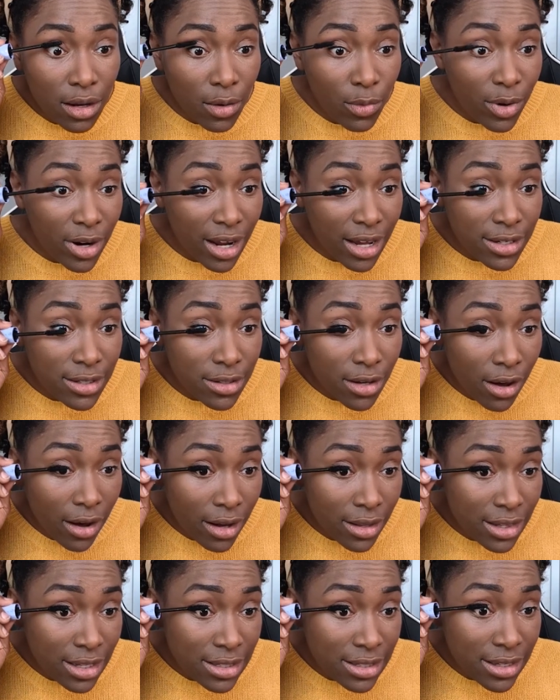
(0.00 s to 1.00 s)
when I
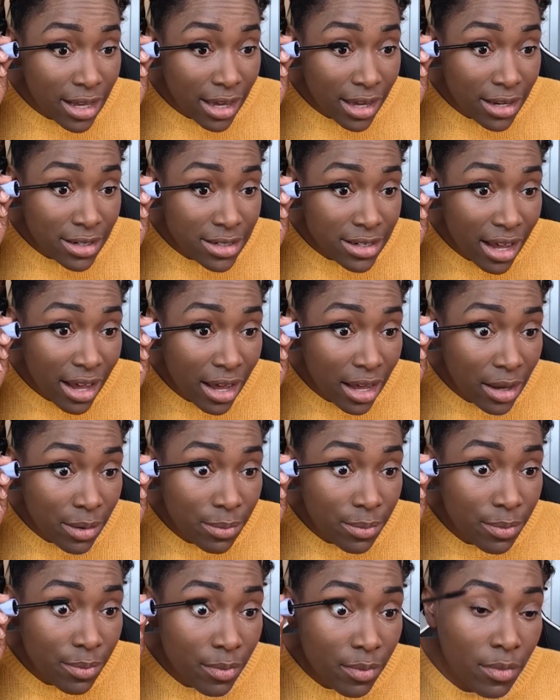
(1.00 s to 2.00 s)
saw it the second time,
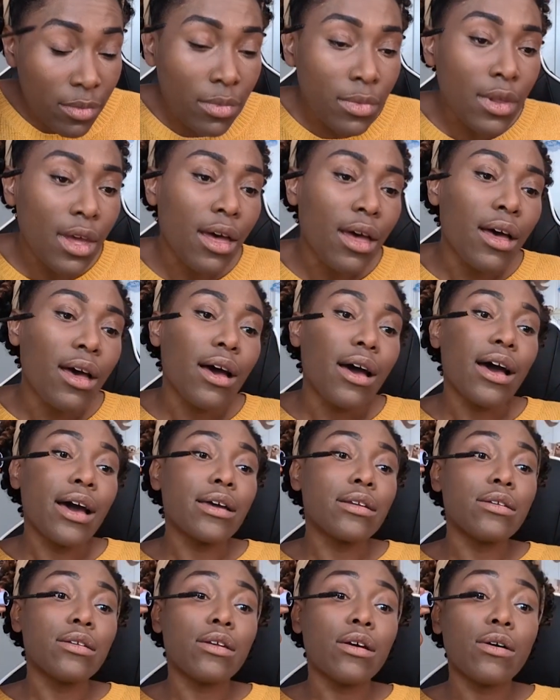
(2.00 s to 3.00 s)

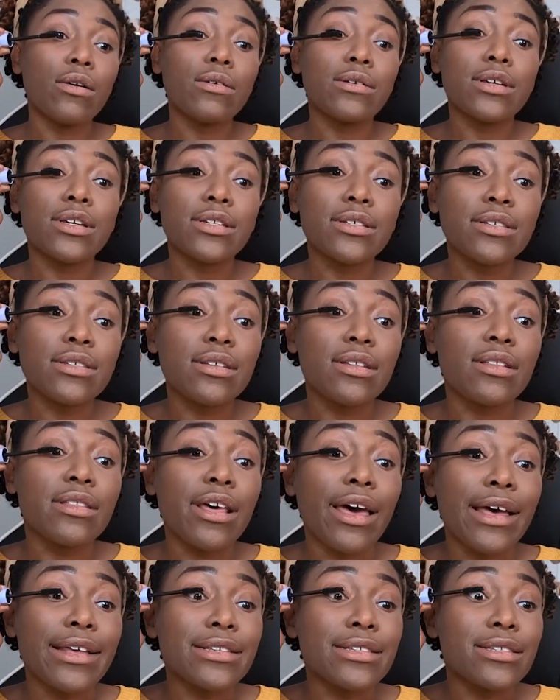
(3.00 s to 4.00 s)
I noticed
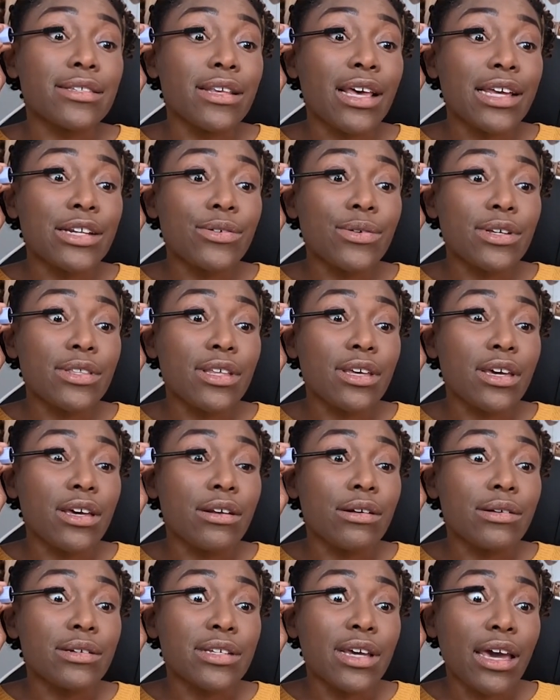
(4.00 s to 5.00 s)
that Cedric the
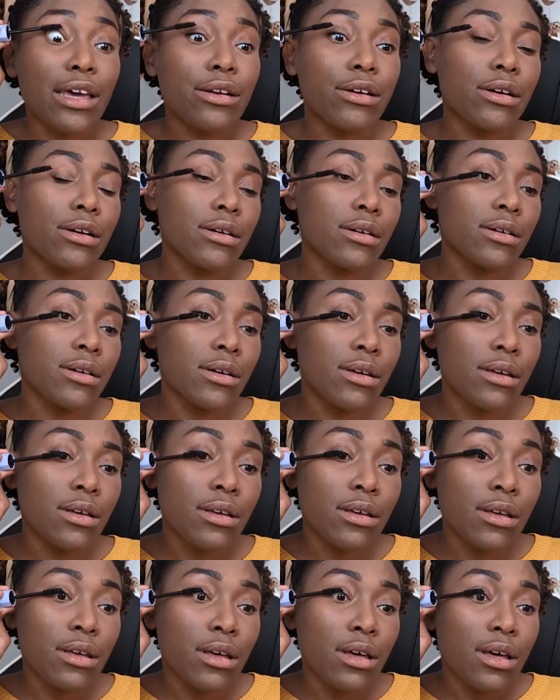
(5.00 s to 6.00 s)
Entertainer
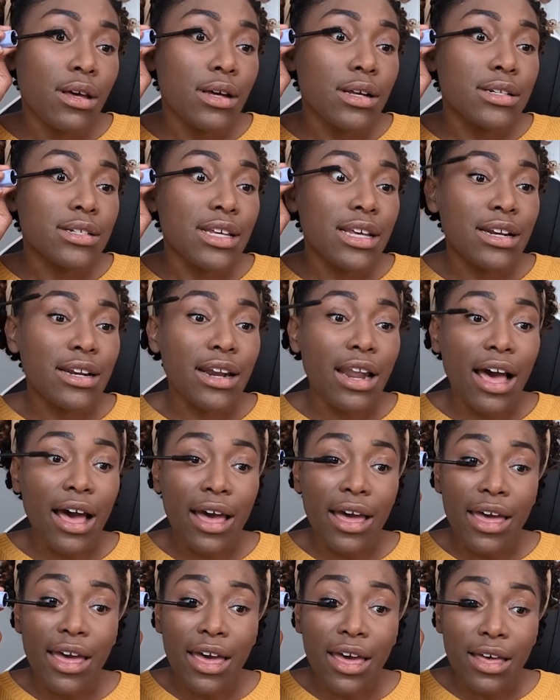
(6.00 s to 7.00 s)
did
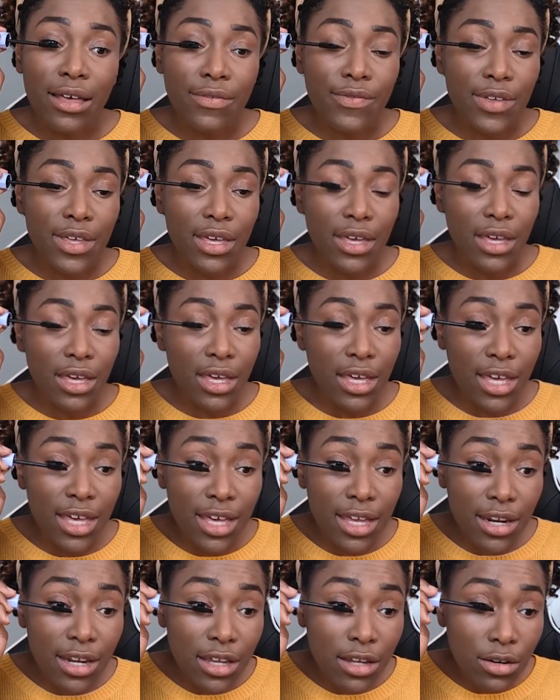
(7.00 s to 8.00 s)
not have
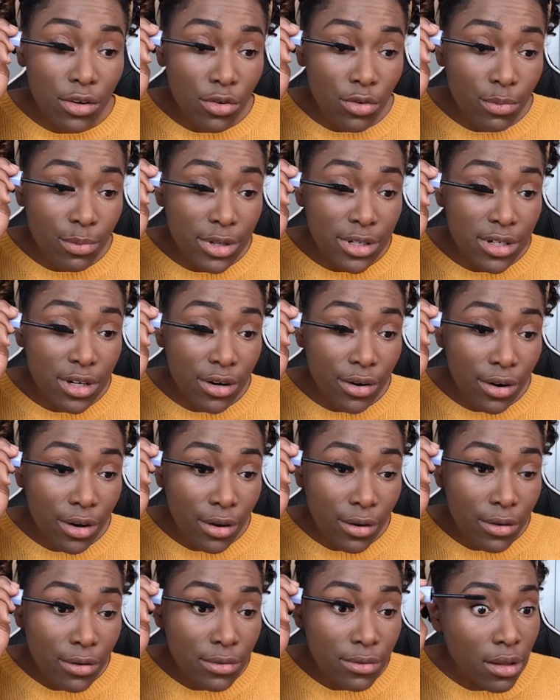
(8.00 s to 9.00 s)
any new
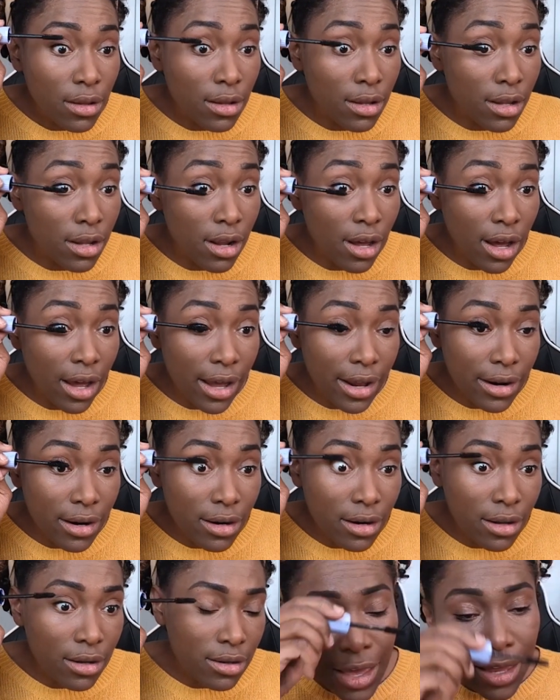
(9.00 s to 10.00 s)
material. None.
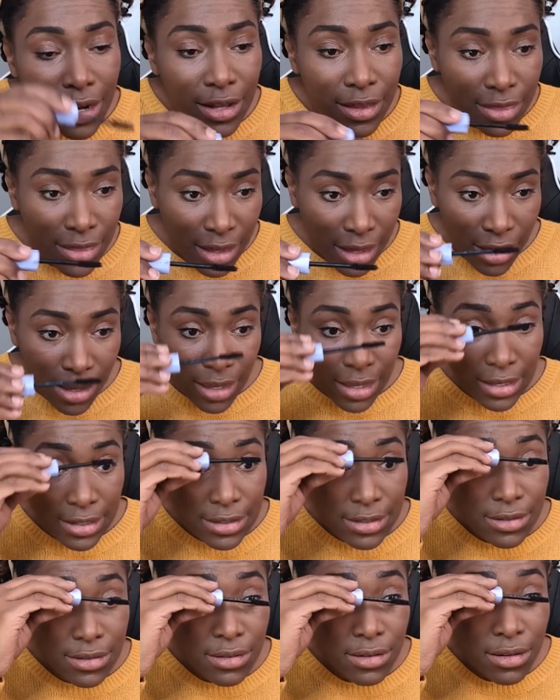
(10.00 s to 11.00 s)
And the thing
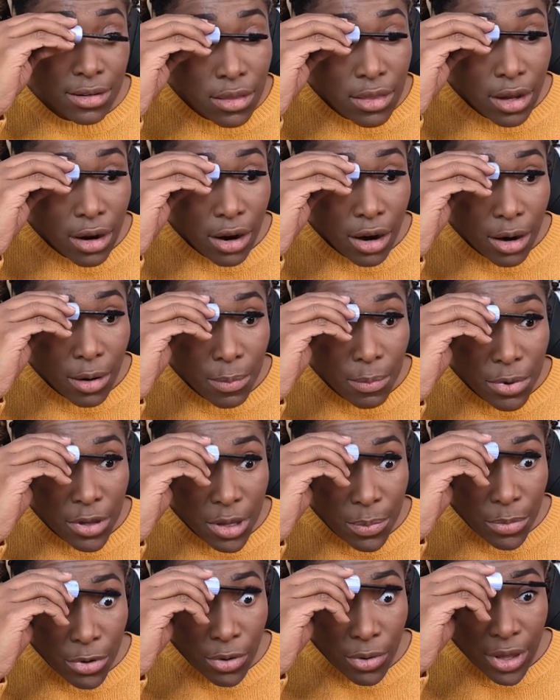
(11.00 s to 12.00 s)
is, there are
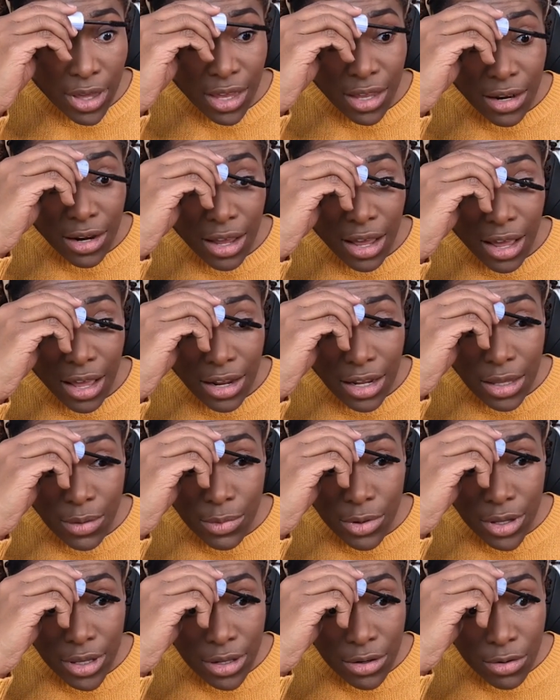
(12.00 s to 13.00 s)
people in
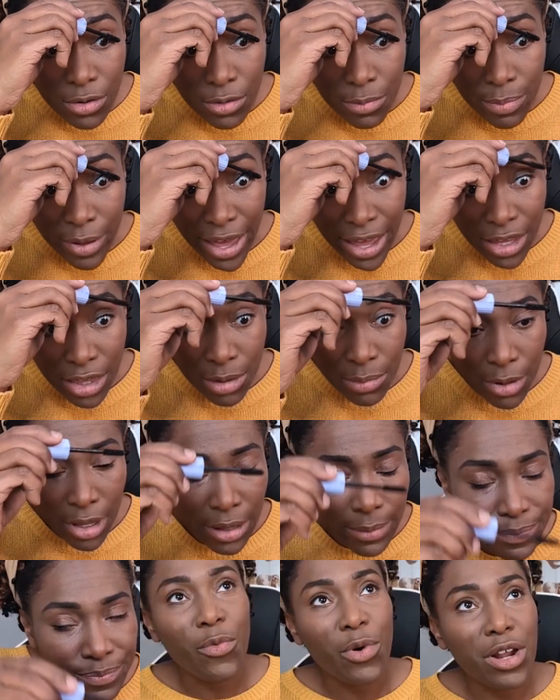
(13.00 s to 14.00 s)
Hollywood who back him
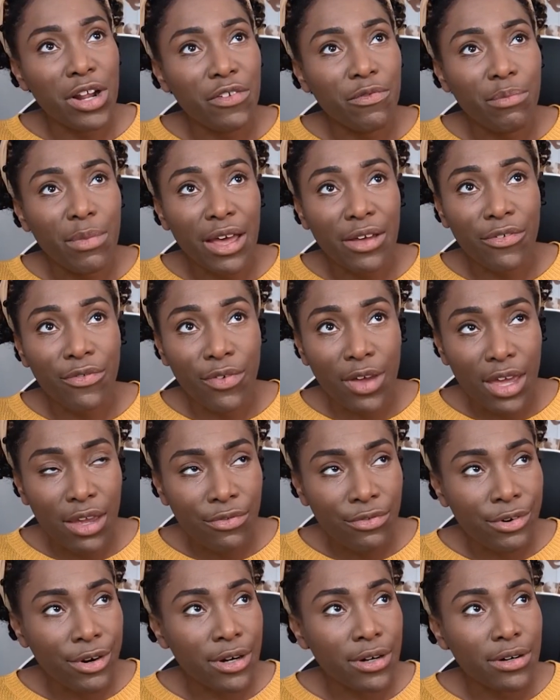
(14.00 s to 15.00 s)
up. One of my
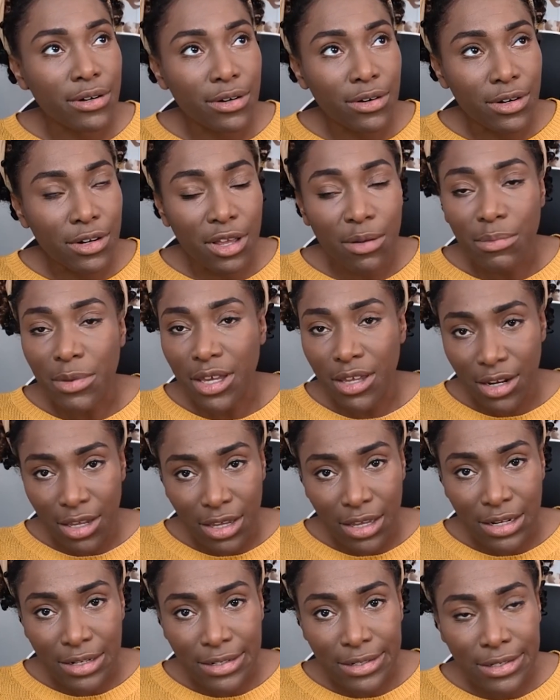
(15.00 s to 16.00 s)
favorite
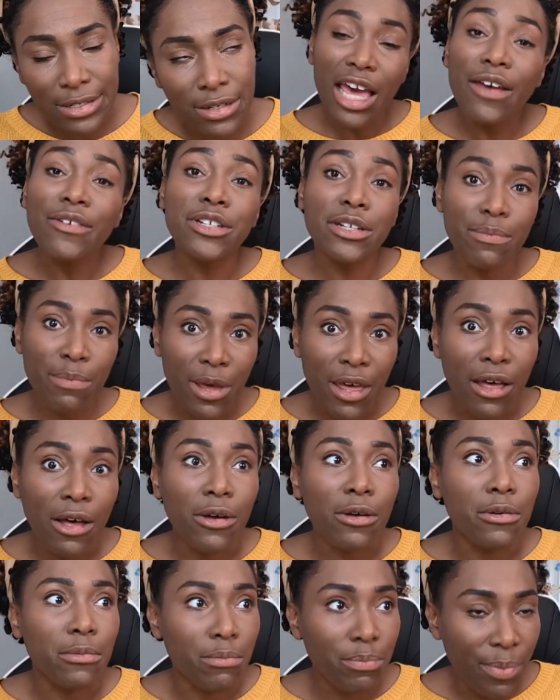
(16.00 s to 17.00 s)
comedians, Dave
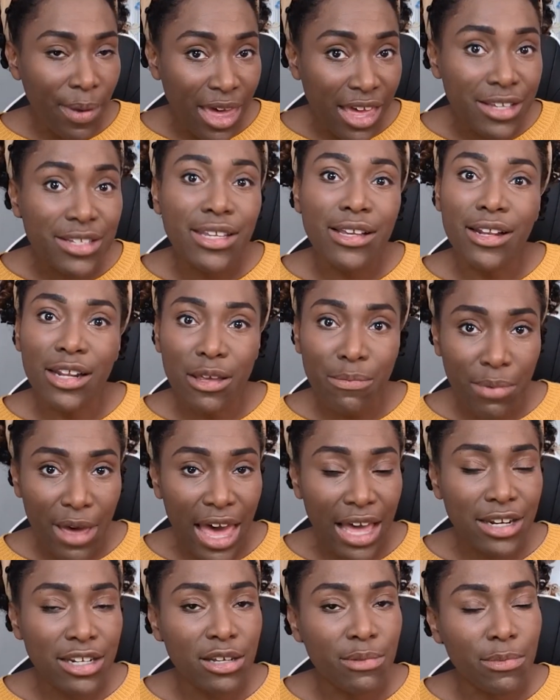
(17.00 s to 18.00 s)
Chappelle, basically
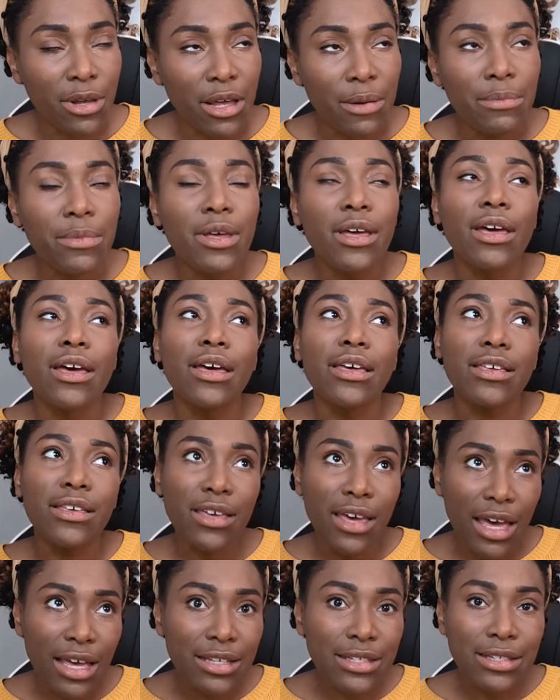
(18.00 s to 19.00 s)
backed him up.
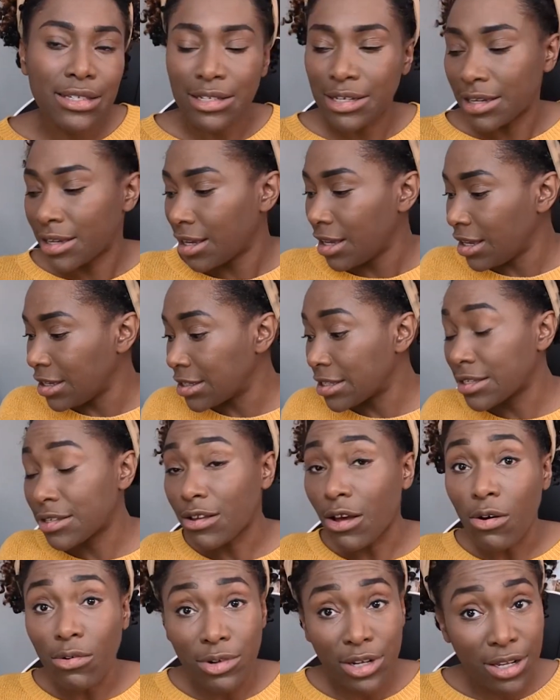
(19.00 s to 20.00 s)
Yes, he
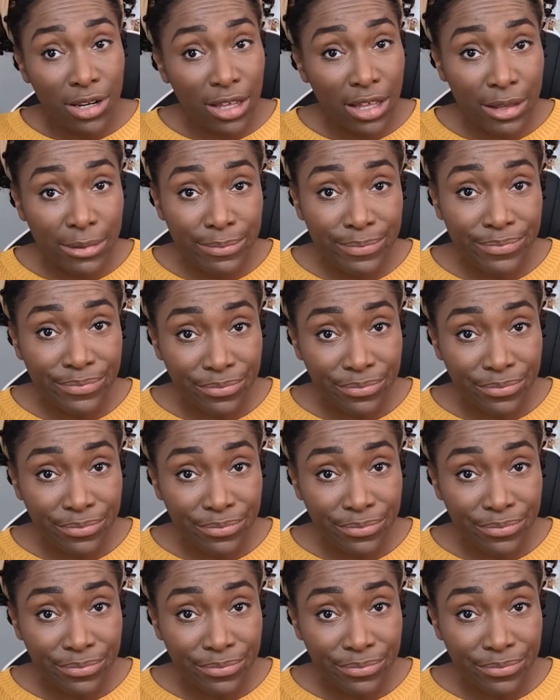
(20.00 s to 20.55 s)
scolded him,